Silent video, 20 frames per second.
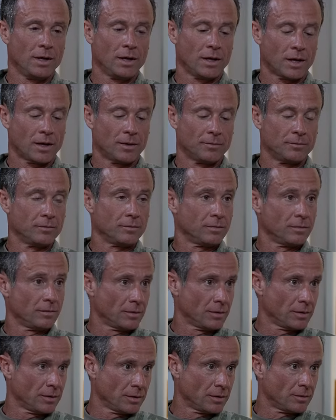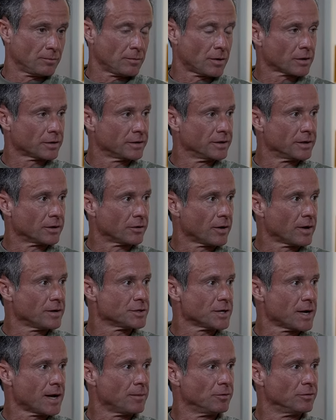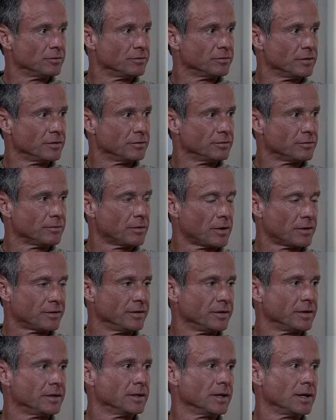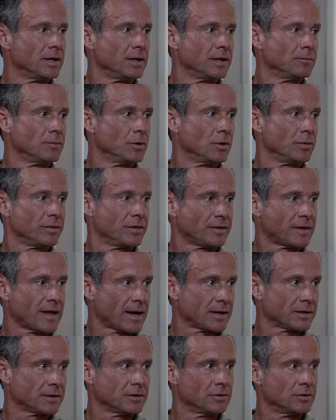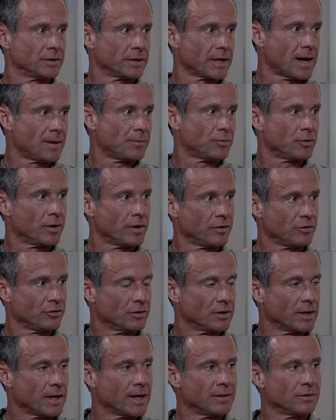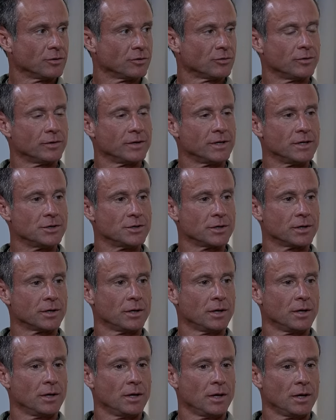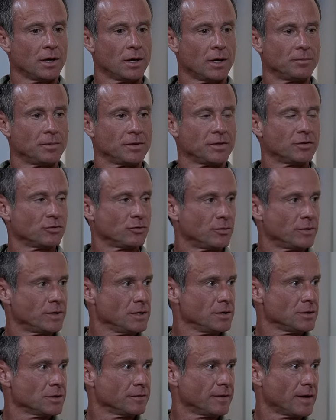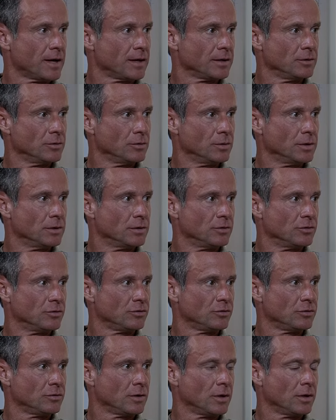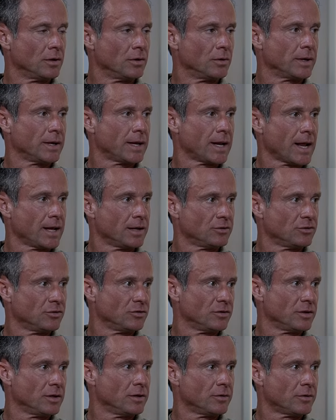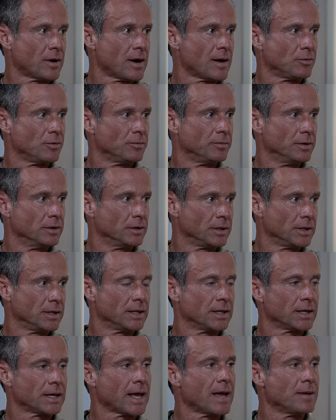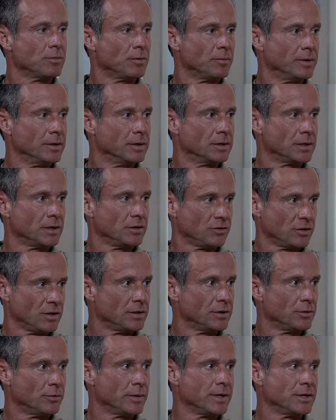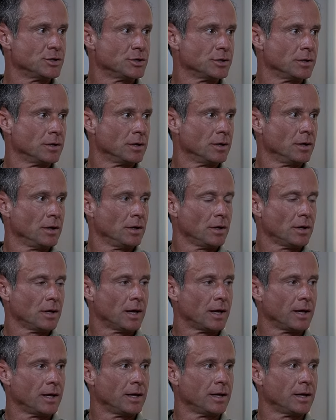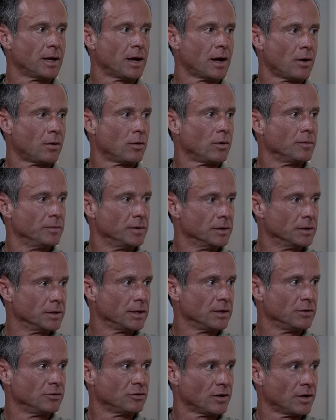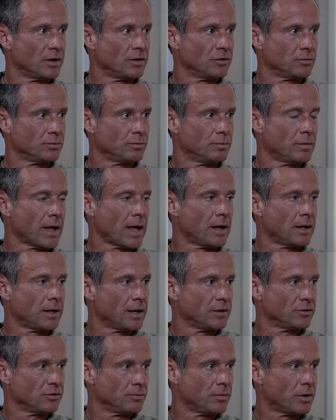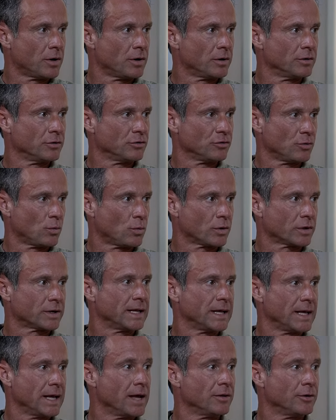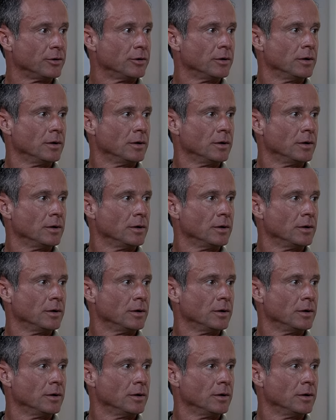you know, Mark did a great job of articulating both the tactical, the operational, and the strategic. But the strategic value is, you know, it enhances the interoperability and the capabilities in the region and our abilities as allies and partners to work together.